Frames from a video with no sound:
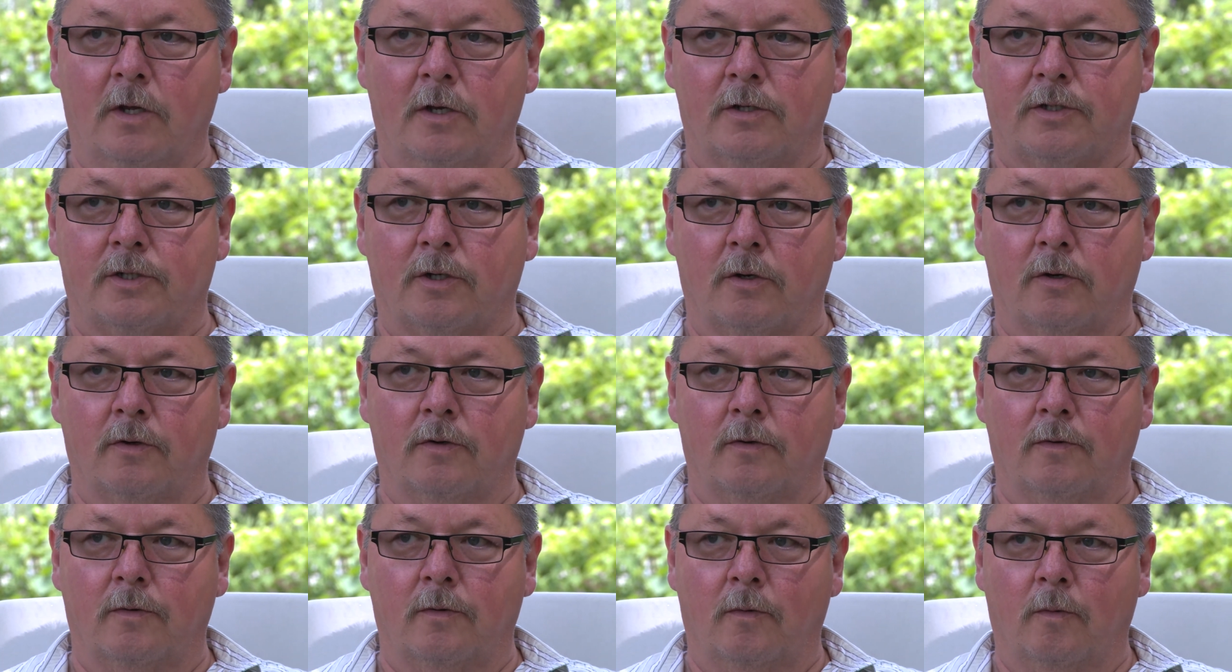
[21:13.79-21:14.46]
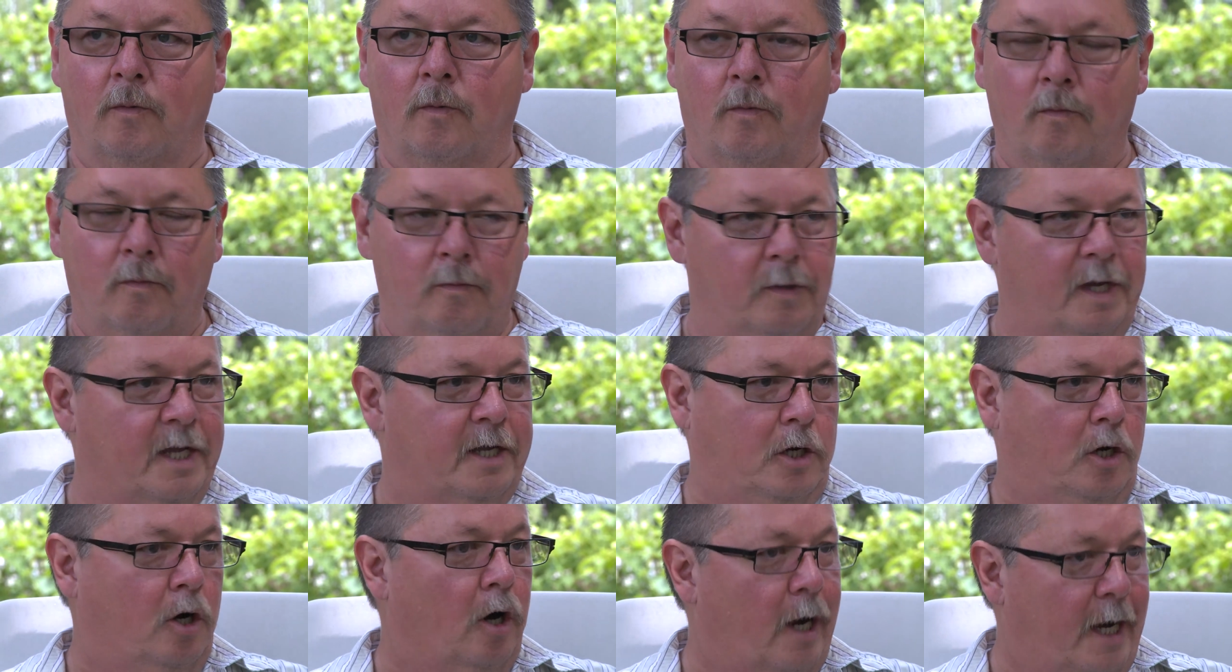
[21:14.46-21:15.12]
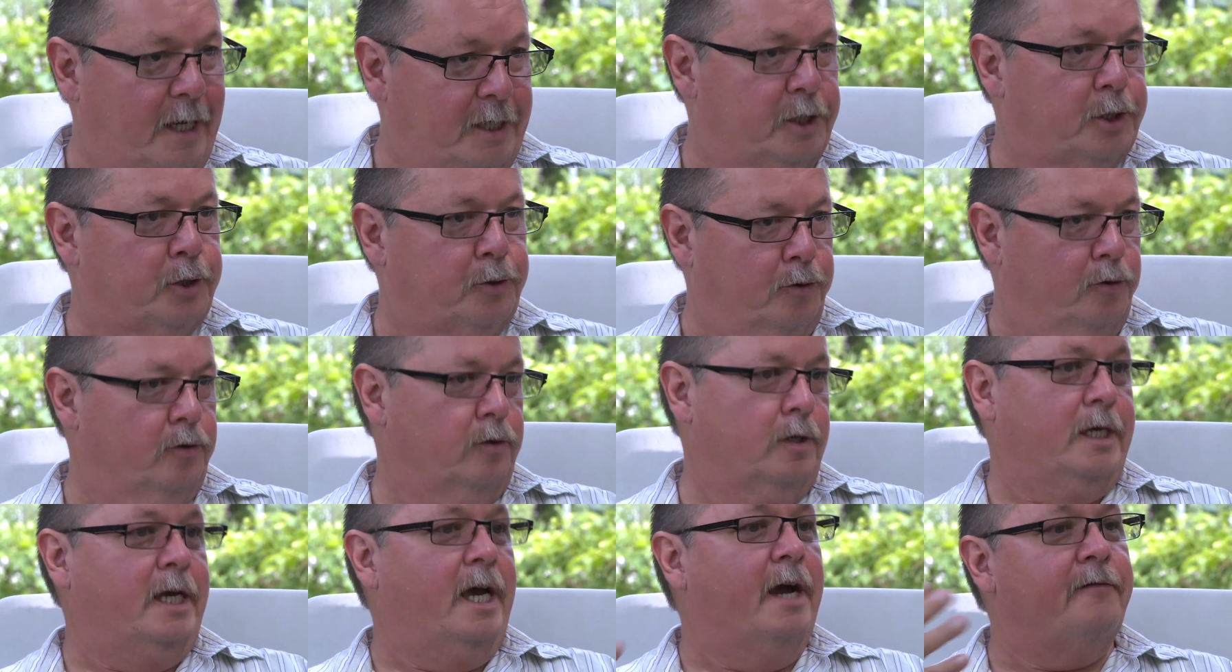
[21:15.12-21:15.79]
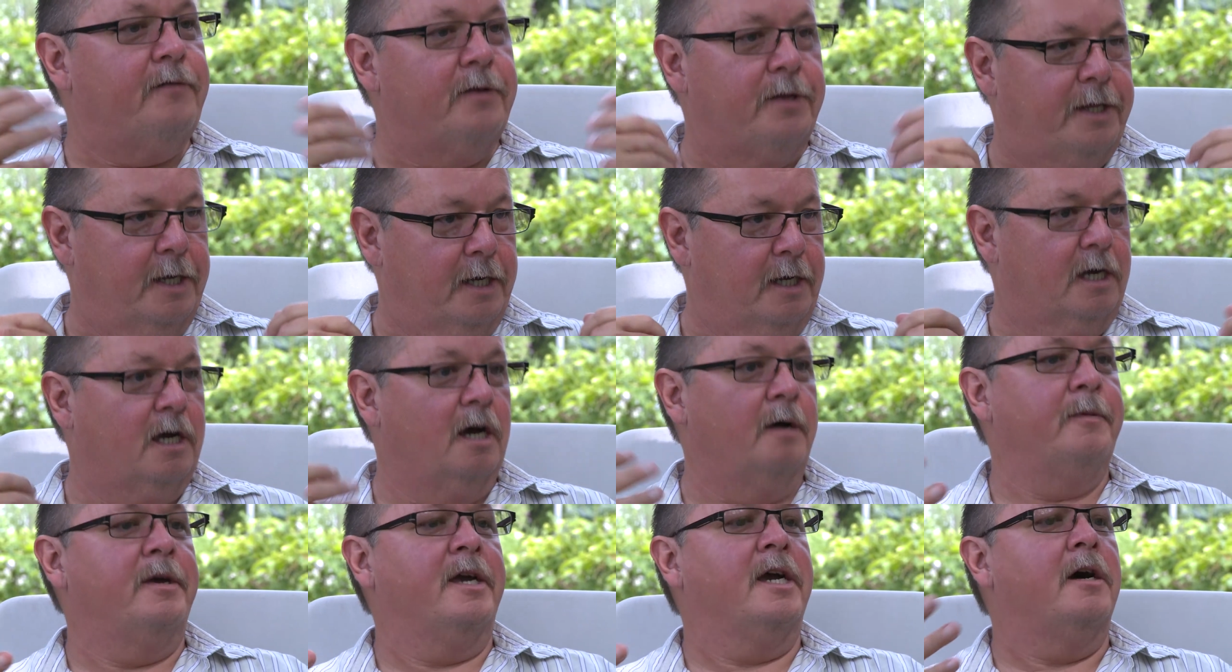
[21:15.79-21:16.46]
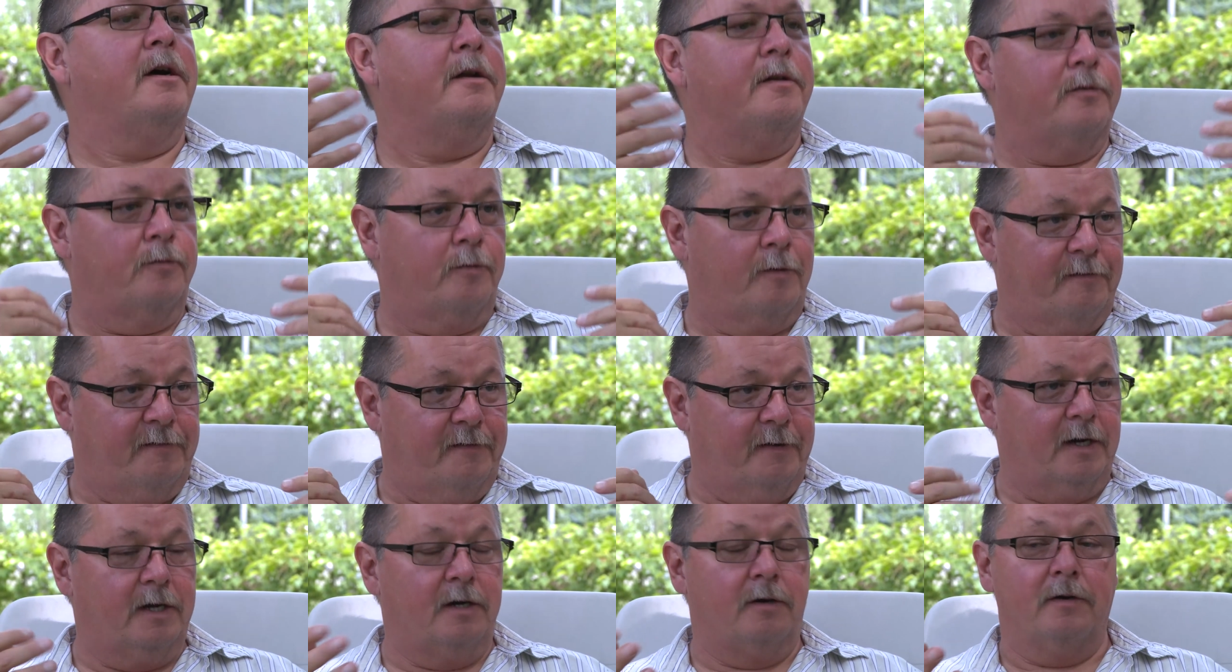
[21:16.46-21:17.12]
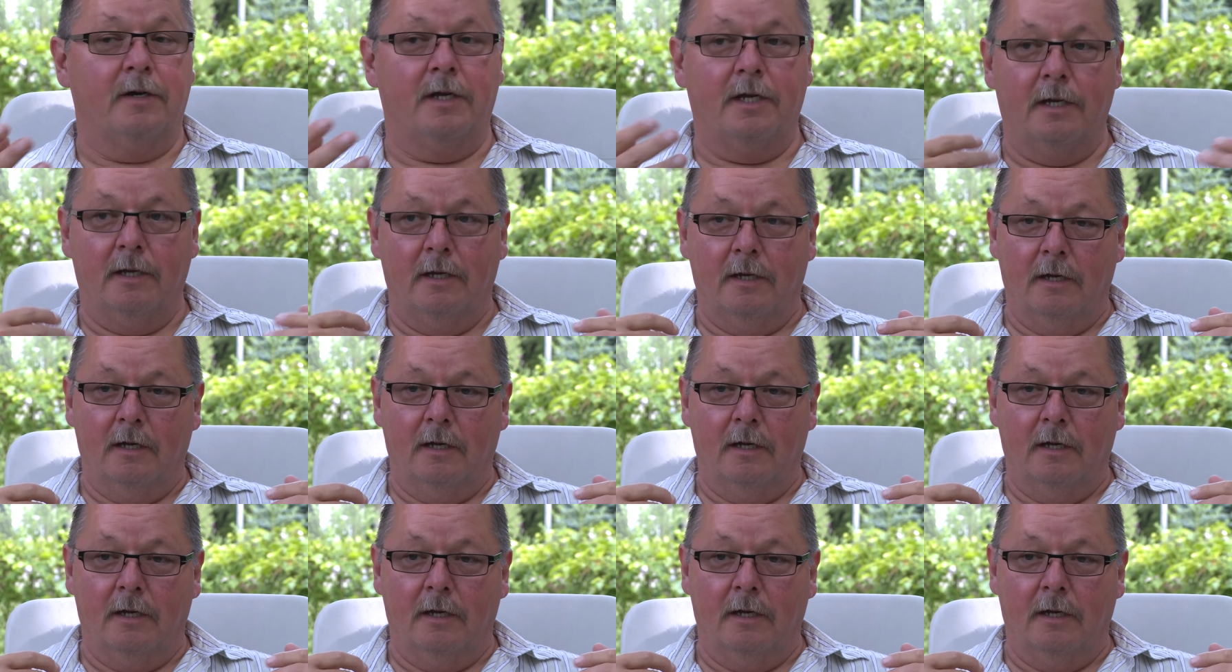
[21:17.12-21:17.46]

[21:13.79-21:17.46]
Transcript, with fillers: So it caught truly everything coming out of the refinery.